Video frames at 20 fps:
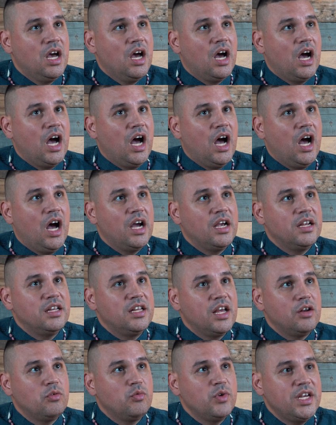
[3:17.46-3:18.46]
And
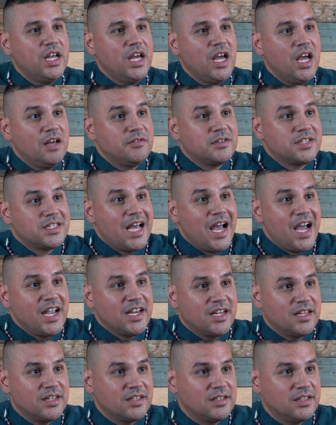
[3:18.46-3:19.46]
then we have
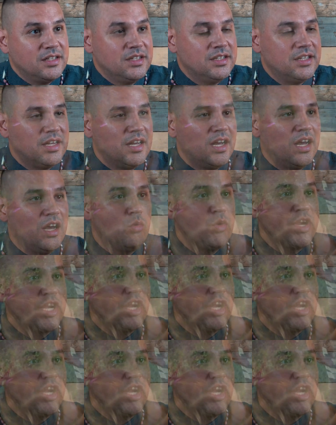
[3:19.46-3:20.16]
Zion. We